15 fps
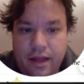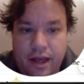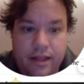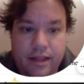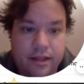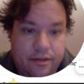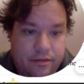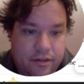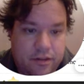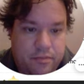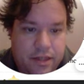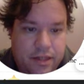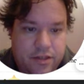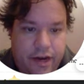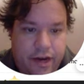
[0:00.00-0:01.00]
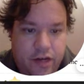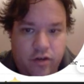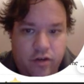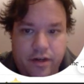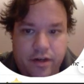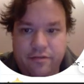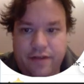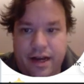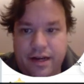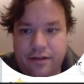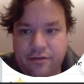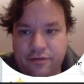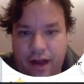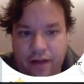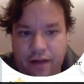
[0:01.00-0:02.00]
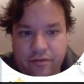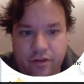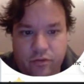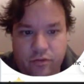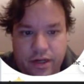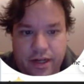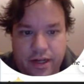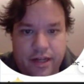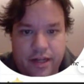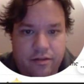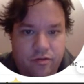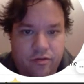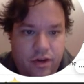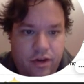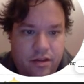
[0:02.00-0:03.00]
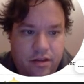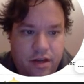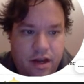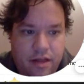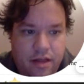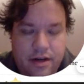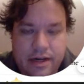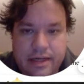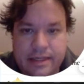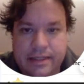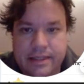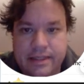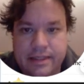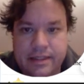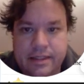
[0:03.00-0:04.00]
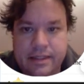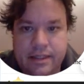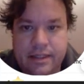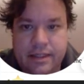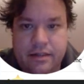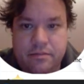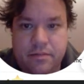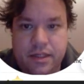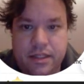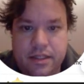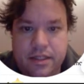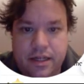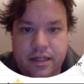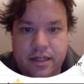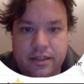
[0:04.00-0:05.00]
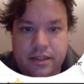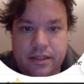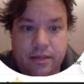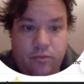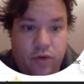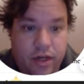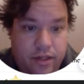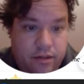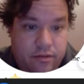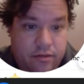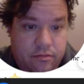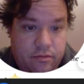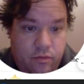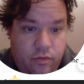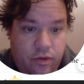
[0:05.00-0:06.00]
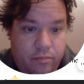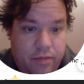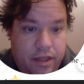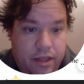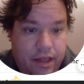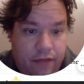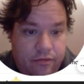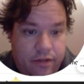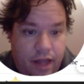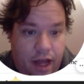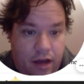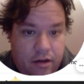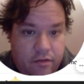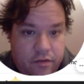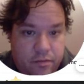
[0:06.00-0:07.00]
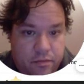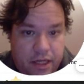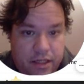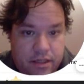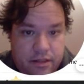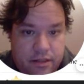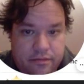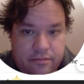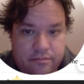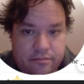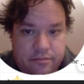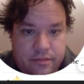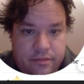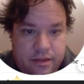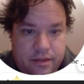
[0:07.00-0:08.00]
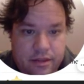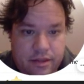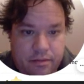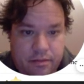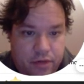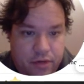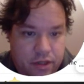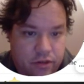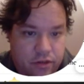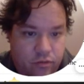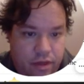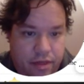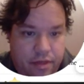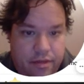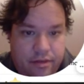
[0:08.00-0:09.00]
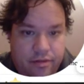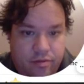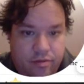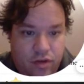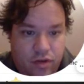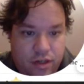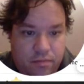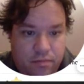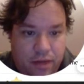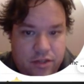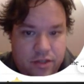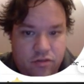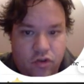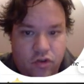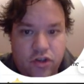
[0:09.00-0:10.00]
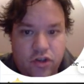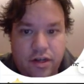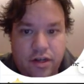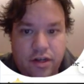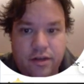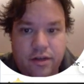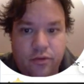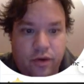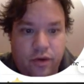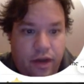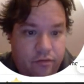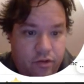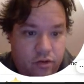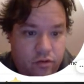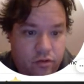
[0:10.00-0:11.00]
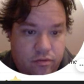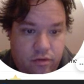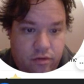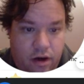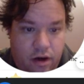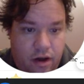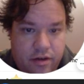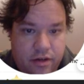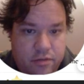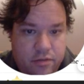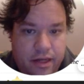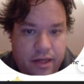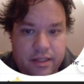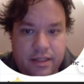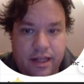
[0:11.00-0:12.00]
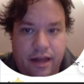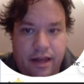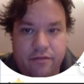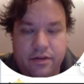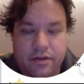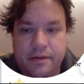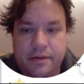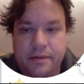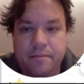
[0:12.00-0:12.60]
and the spades are actually divided 5 in one hand and 3 on the other, that means that someone will be left out of spades. The person with 3 spades originally will have no other spades left.